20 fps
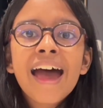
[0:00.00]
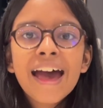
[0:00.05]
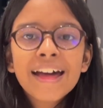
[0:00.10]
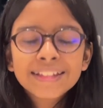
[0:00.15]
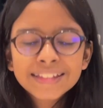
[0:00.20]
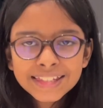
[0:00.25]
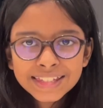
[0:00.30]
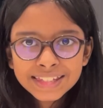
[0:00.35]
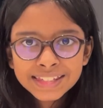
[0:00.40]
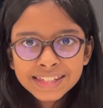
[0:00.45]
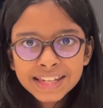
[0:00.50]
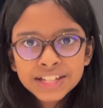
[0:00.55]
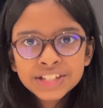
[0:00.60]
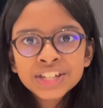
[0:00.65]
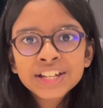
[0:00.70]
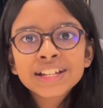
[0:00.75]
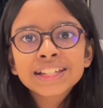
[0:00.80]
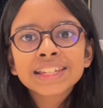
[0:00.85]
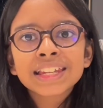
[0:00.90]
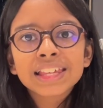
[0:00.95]
and
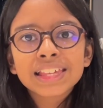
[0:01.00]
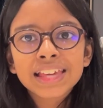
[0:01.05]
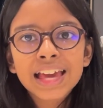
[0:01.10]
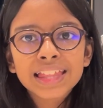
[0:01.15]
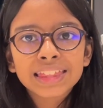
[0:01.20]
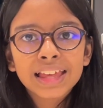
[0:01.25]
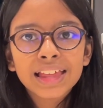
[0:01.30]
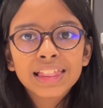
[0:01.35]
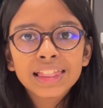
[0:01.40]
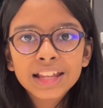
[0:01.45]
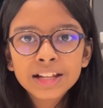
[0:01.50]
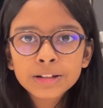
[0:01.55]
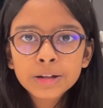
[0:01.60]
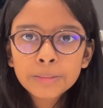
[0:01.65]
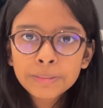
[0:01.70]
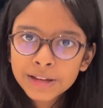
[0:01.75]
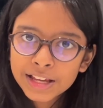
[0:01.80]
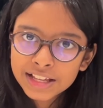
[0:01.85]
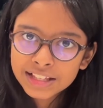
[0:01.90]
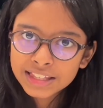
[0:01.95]
stitching together
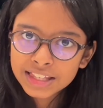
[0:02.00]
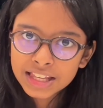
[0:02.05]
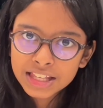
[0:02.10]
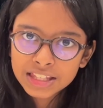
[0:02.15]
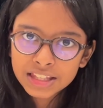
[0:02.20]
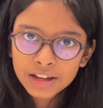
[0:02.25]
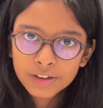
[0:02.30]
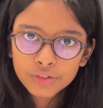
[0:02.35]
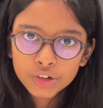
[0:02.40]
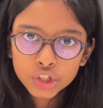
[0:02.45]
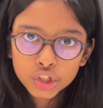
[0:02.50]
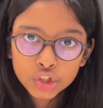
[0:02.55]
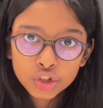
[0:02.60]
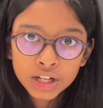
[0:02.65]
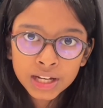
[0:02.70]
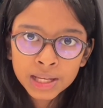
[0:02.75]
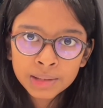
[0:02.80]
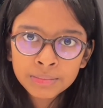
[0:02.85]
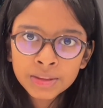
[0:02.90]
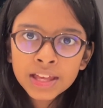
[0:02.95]
little pieces of a
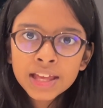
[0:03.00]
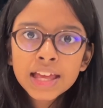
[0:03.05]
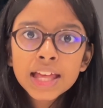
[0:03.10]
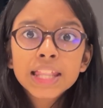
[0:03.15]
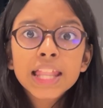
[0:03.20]
dream